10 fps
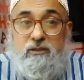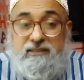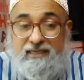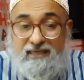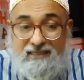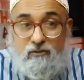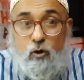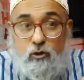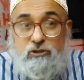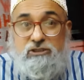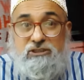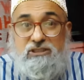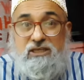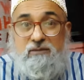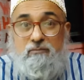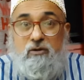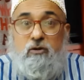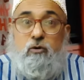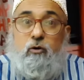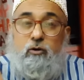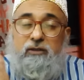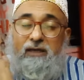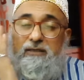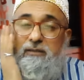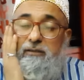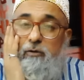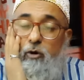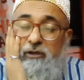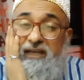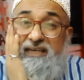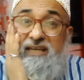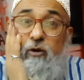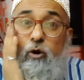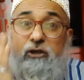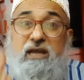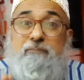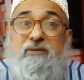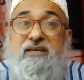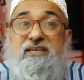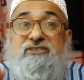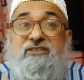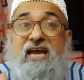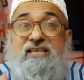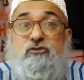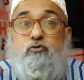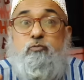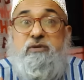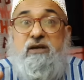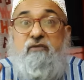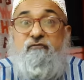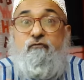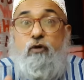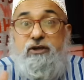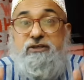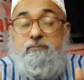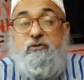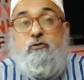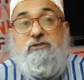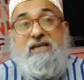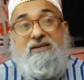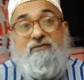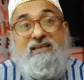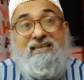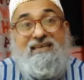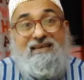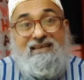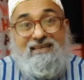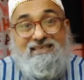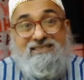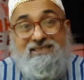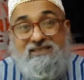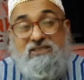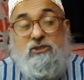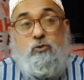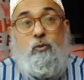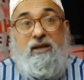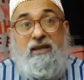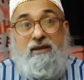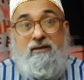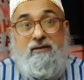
taking that hot steam or that any hot application has to be avoided, because that will increase the swelling.